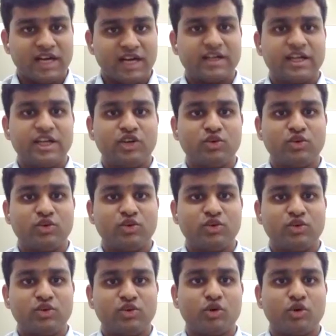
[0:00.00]
I tried
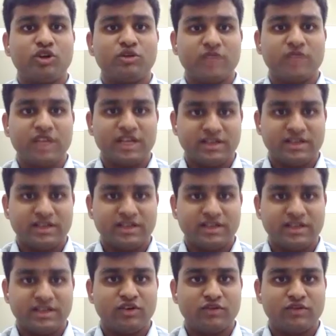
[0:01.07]
to broaden my
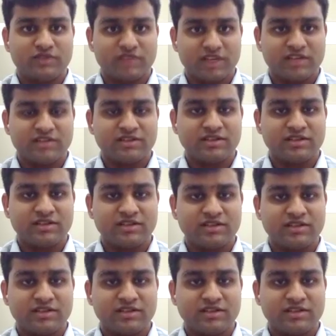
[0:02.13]
understanding of things